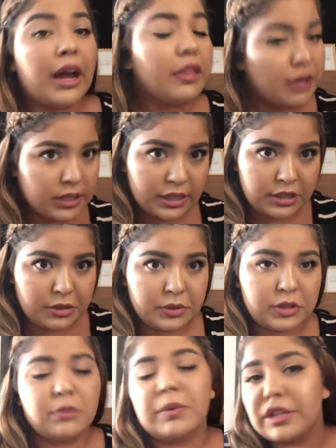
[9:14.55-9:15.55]
other sister
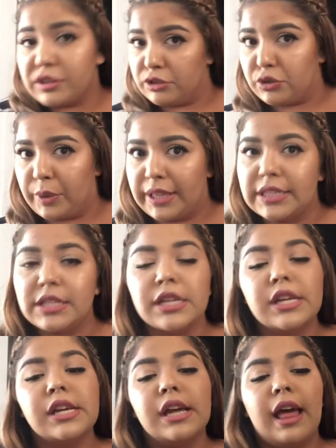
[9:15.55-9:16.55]
was home because they're twins.
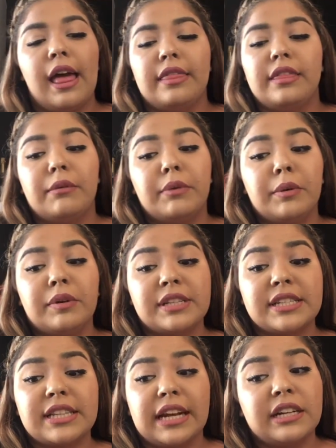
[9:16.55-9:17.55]
Then we
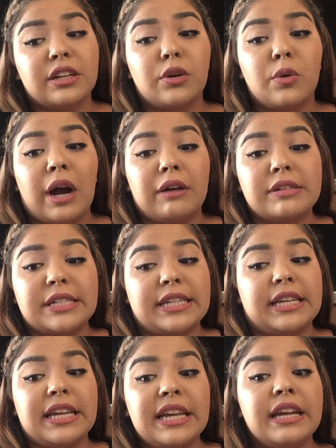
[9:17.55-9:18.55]
decided to go out
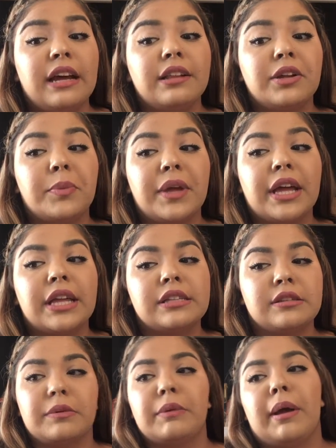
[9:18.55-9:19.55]
to eat a little
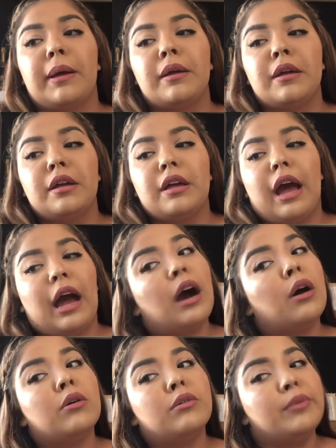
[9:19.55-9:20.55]
bit. So we went
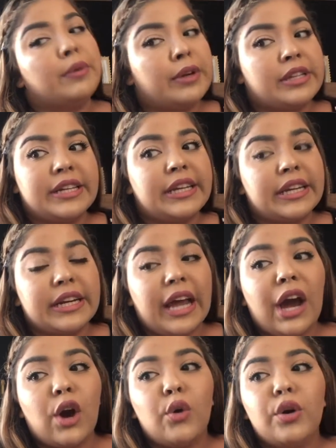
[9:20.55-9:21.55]
out, we went to
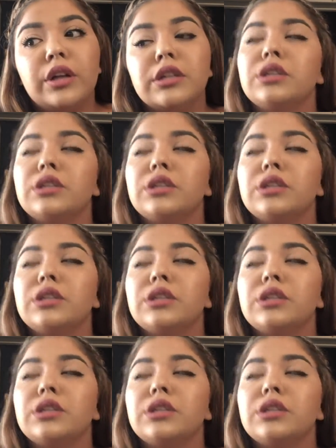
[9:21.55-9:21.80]
In-N-Out.